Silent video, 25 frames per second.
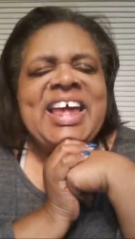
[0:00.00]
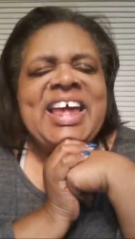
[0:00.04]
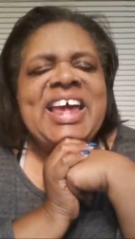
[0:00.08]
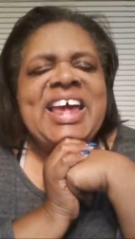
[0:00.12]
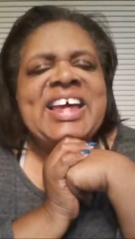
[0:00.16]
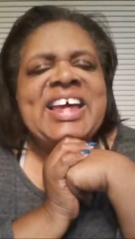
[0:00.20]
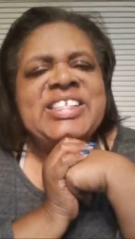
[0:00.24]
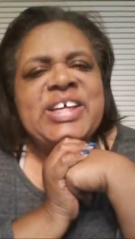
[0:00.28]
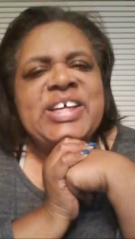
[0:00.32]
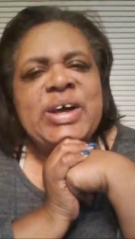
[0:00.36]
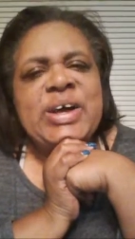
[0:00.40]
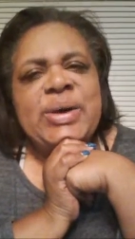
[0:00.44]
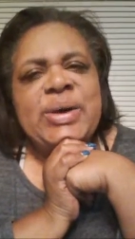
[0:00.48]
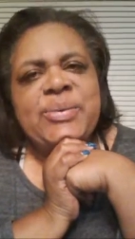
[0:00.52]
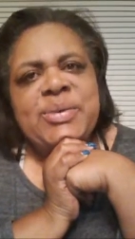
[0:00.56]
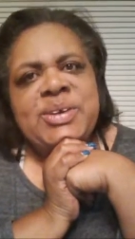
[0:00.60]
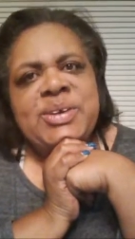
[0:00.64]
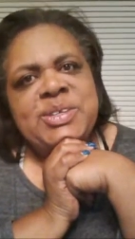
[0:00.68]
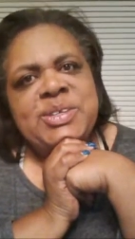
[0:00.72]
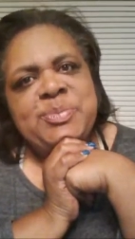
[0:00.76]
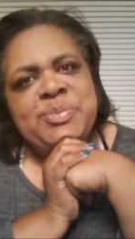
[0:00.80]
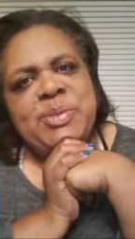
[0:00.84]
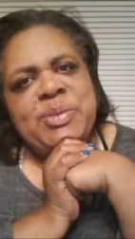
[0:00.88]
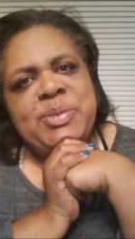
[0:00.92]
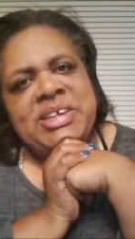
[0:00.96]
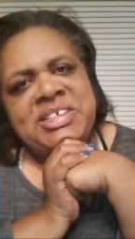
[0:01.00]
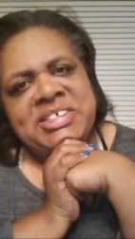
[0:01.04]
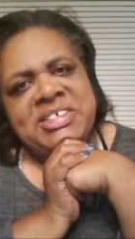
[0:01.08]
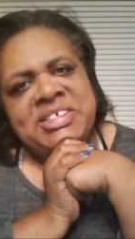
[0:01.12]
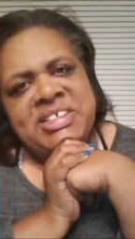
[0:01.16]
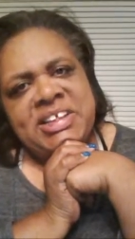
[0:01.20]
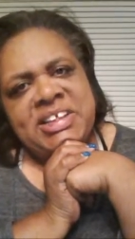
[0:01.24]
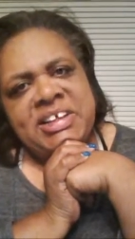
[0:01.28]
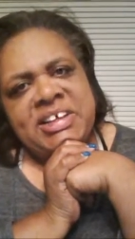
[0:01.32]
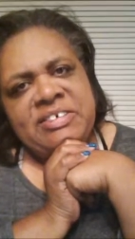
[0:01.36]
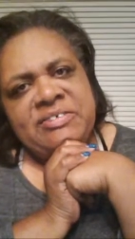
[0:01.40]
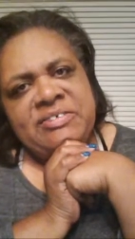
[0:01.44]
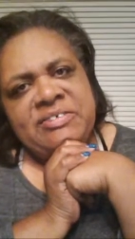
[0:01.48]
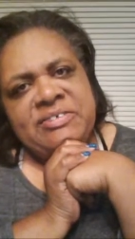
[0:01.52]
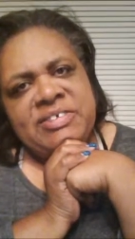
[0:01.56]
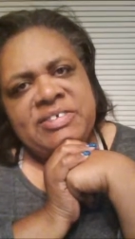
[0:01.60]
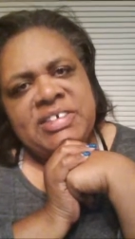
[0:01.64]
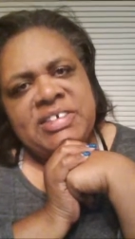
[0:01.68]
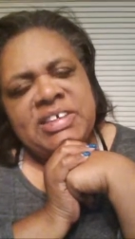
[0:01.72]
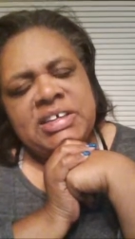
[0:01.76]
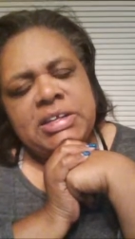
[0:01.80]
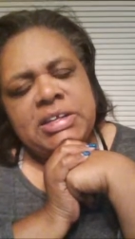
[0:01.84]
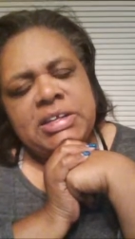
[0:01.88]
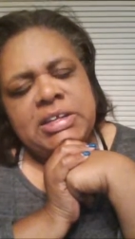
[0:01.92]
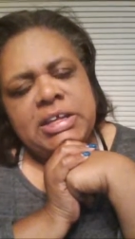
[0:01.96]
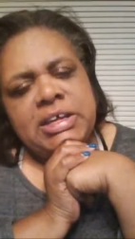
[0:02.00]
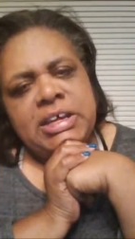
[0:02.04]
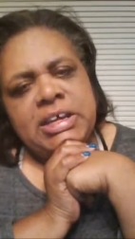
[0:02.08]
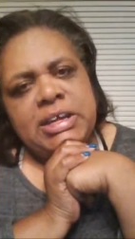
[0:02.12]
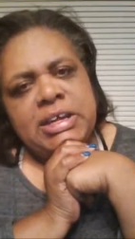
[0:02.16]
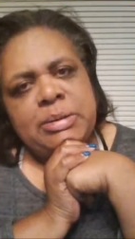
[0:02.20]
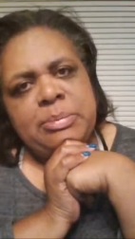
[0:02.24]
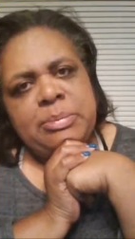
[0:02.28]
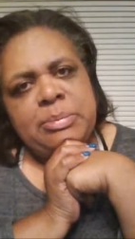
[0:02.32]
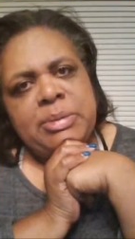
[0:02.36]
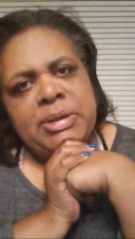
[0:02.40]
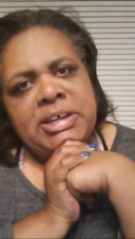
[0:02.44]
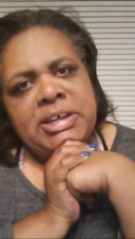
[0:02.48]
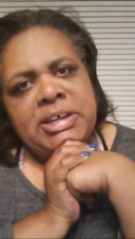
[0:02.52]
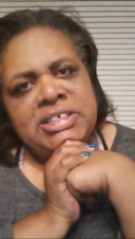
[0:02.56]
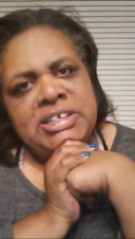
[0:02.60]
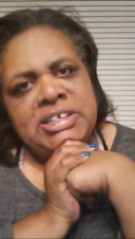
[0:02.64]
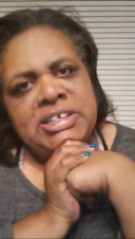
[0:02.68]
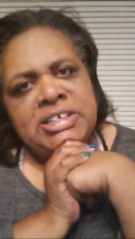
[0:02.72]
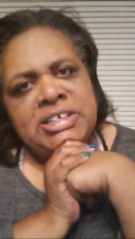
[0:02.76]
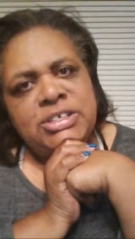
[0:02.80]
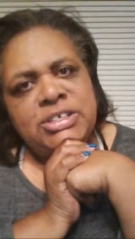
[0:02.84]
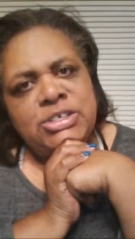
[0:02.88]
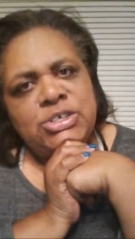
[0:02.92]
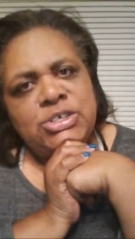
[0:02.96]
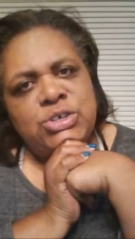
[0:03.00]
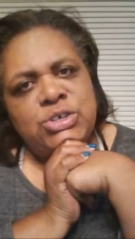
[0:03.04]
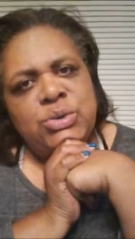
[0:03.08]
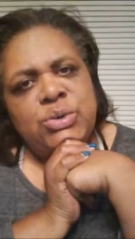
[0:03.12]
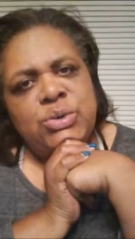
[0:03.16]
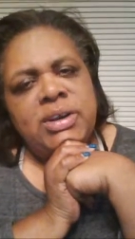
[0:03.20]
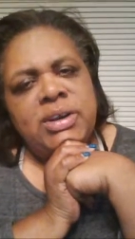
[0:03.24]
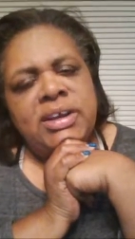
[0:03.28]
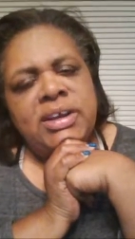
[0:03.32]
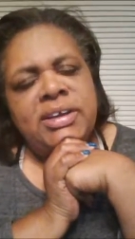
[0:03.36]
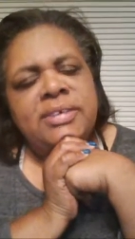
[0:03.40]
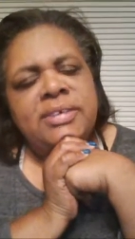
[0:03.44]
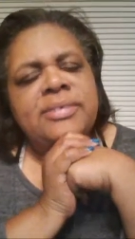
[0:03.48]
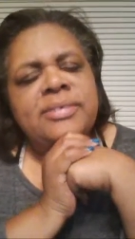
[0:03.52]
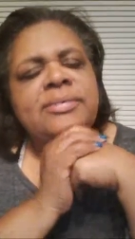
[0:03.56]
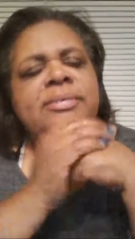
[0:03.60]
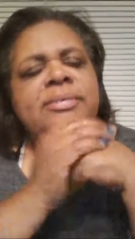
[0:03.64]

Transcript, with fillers: As always, peace, love, light, blessings, joy.